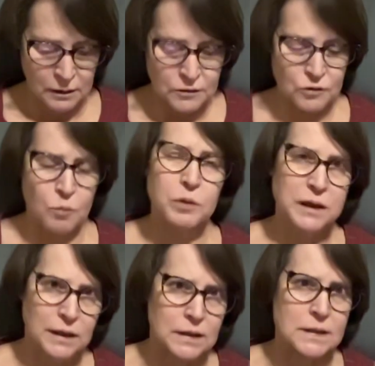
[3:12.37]
So
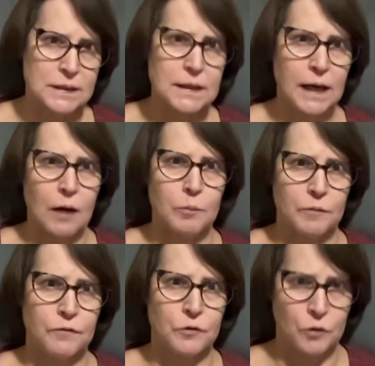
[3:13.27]
please seek help
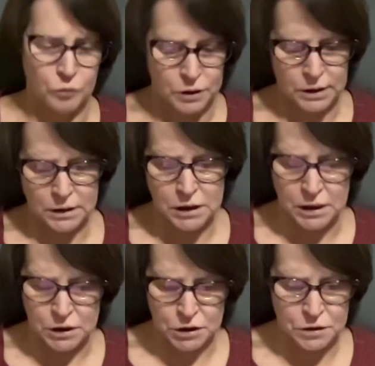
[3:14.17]
if you're noticing
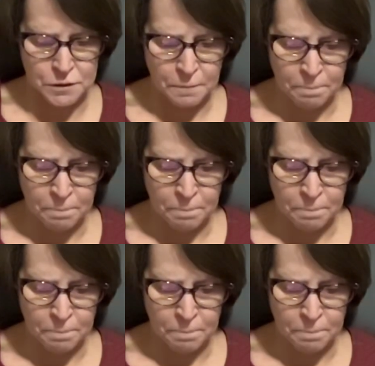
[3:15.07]
changes.